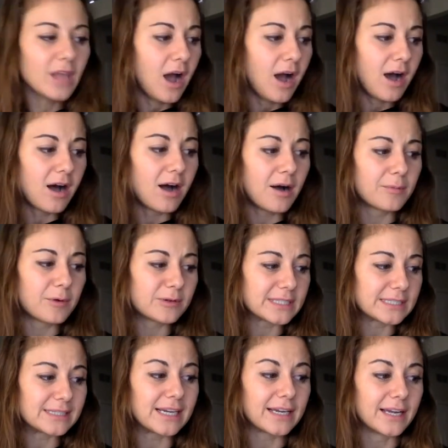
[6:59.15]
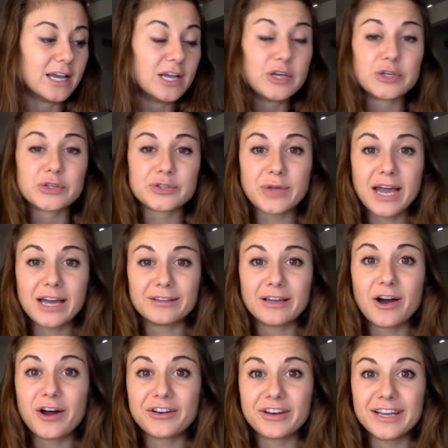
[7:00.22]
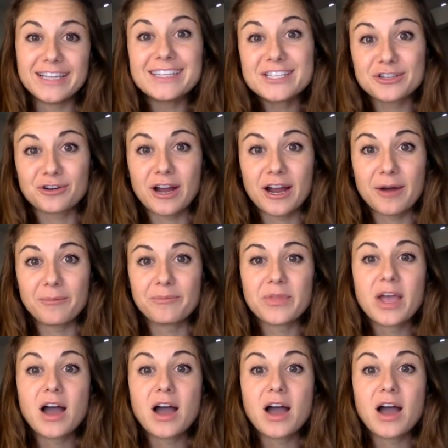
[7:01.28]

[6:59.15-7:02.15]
What was I saying? So yeah, on Instagram,